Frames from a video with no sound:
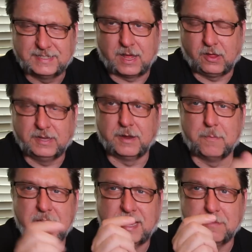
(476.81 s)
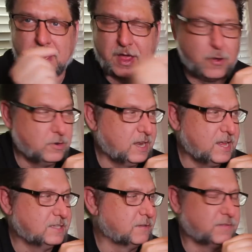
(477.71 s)
I'll end up making my own
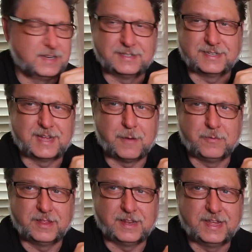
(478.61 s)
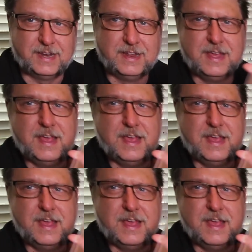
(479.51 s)
lids if it doesn't come with a lid.